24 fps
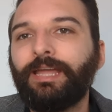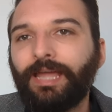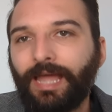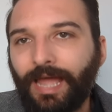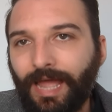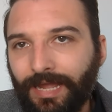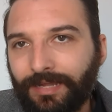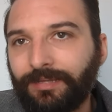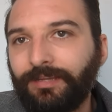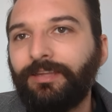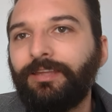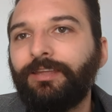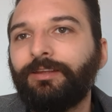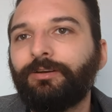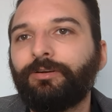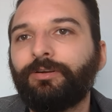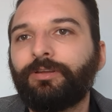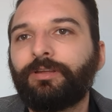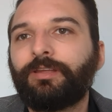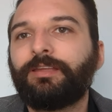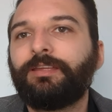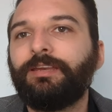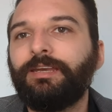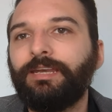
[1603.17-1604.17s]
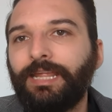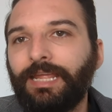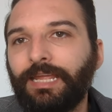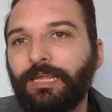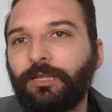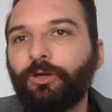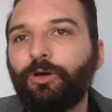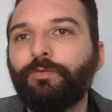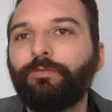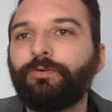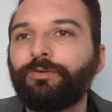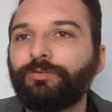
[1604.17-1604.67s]
Akihiro
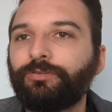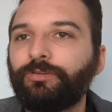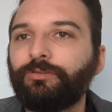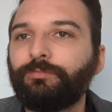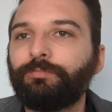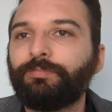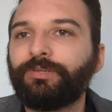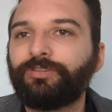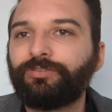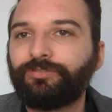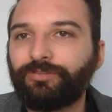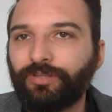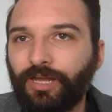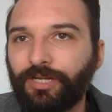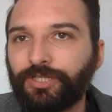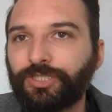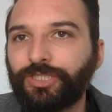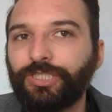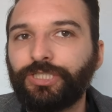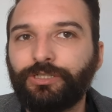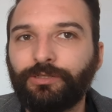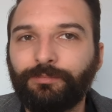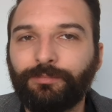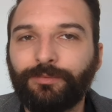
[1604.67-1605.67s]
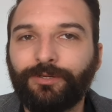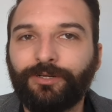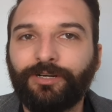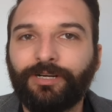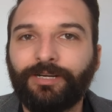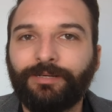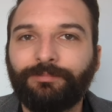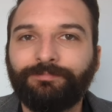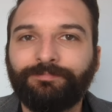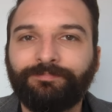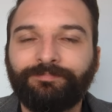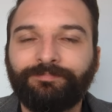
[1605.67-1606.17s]
Kaneko versus Masashi Kimura.